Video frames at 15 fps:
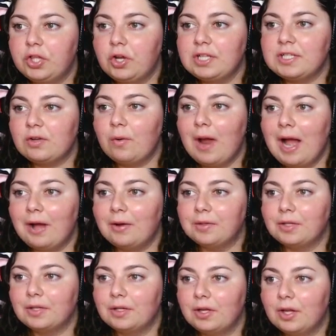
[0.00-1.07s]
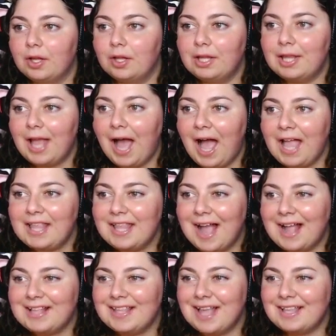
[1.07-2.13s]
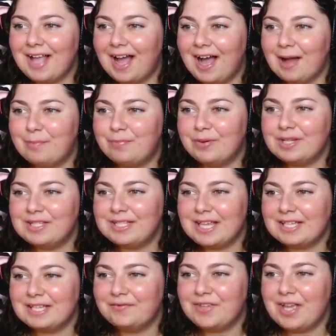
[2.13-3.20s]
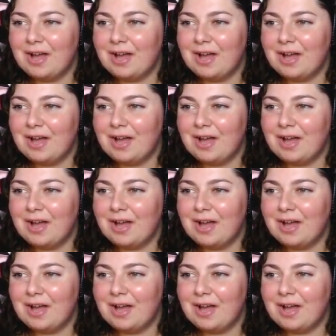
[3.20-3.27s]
there is a crown! La la la la, Princess